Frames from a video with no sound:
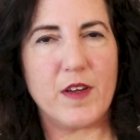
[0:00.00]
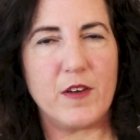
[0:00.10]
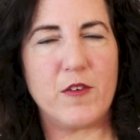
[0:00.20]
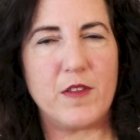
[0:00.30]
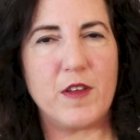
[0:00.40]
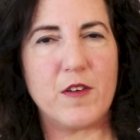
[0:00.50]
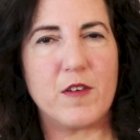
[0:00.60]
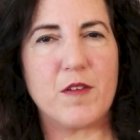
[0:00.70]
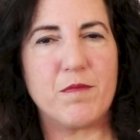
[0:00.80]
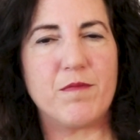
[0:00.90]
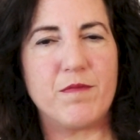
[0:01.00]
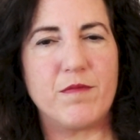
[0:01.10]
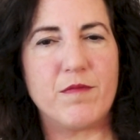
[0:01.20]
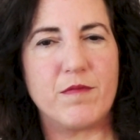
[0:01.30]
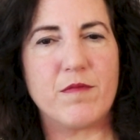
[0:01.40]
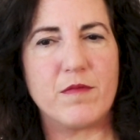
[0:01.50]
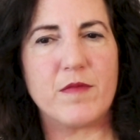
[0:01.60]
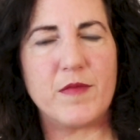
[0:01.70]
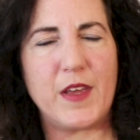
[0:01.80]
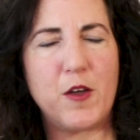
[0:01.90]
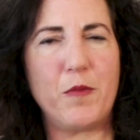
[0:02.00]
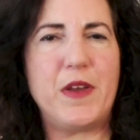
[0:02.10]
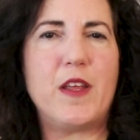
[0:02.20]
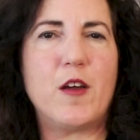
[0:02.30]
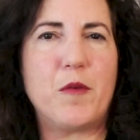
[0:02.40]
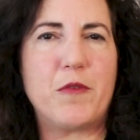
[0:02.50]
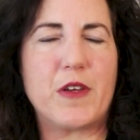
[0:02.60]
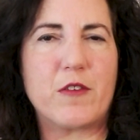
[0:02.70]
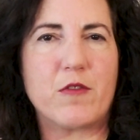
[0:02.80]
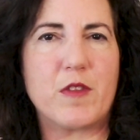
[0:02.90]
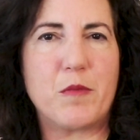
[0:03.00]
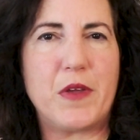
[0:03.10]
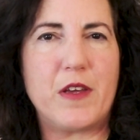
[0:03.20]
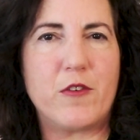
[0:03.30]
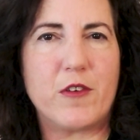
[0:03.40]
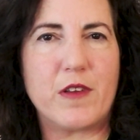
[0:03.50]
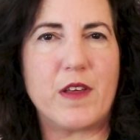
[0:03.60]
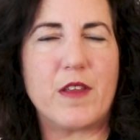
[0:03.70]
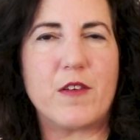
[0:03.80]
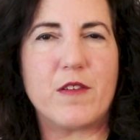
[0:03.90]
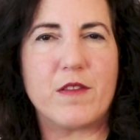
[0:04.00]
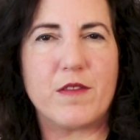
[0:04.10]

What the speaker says: Under the arm. How many objects are on the page altogether?